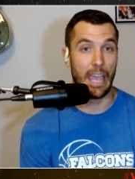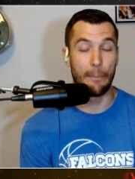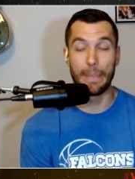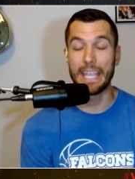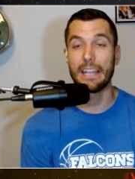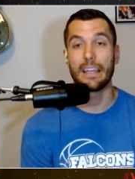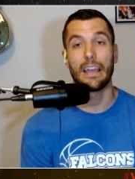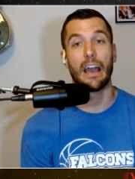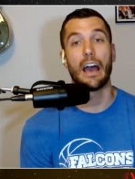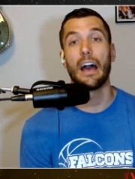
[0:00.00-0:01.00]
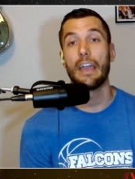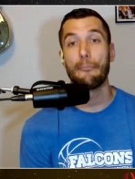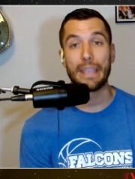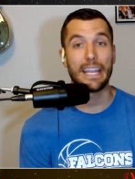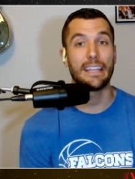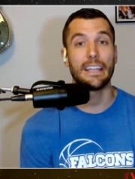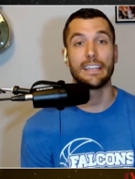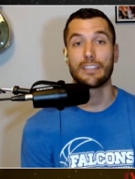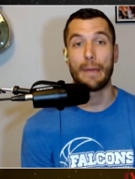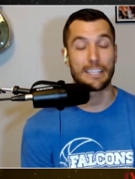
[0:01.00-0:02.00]
Embiid, uh, Embiid
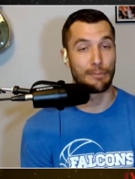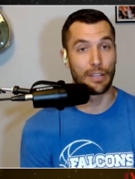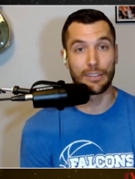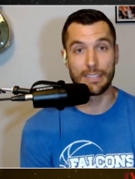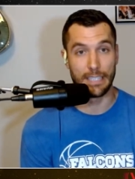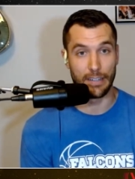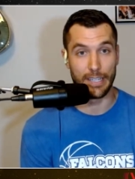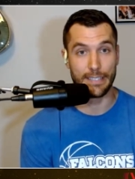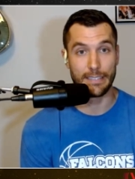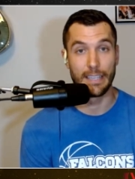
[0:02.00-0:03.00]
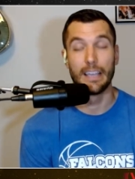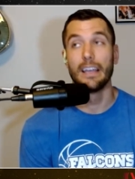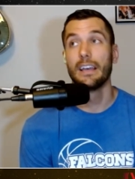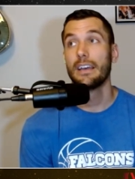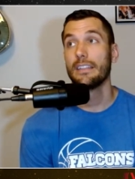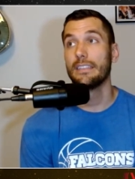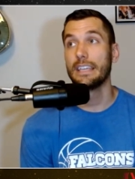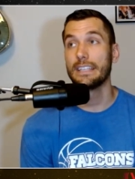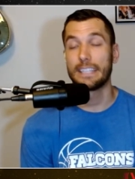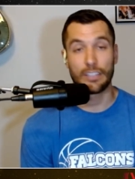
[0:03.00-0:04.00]
is the best player in the series.
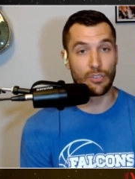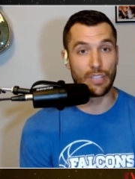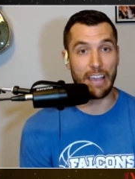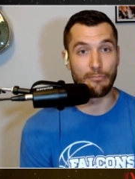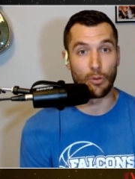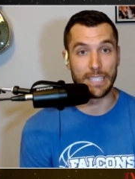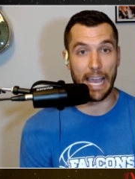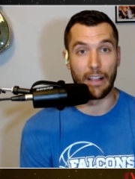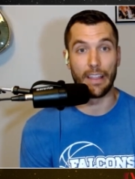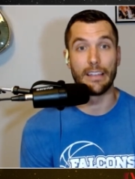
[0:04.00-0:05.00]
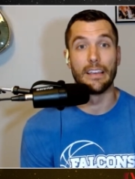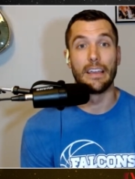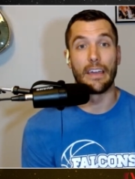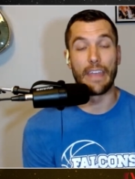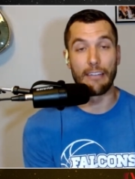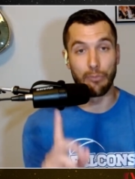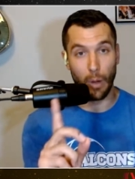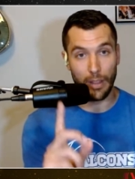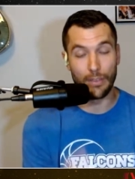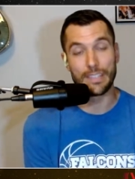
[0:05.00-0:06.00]
The Sixers have more talent, and they have
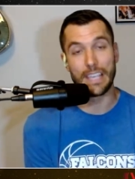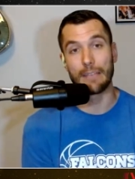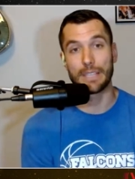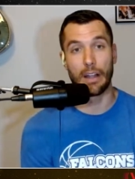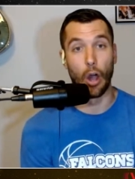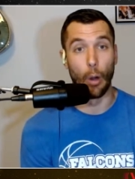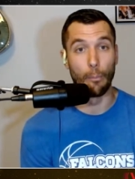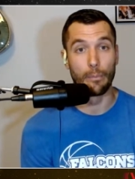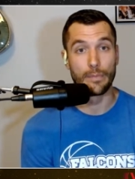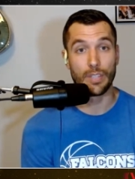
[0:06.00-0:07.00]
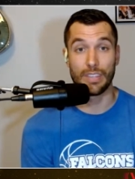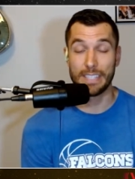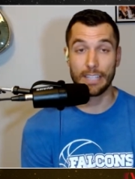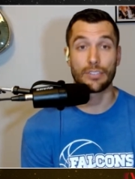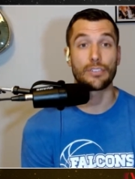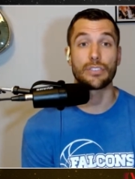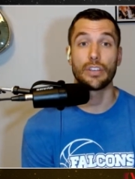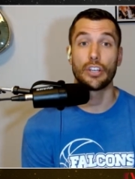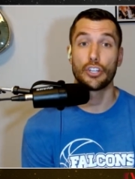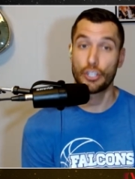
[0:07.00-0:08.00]
one of those games at home. So the Sixers
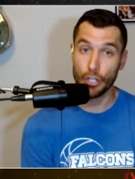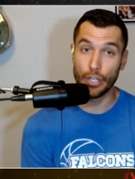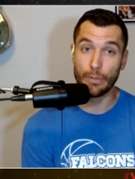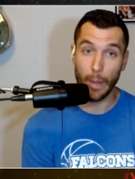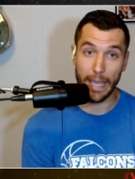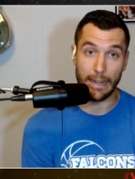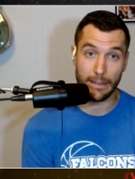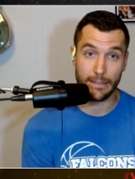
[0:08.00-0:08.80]
should win.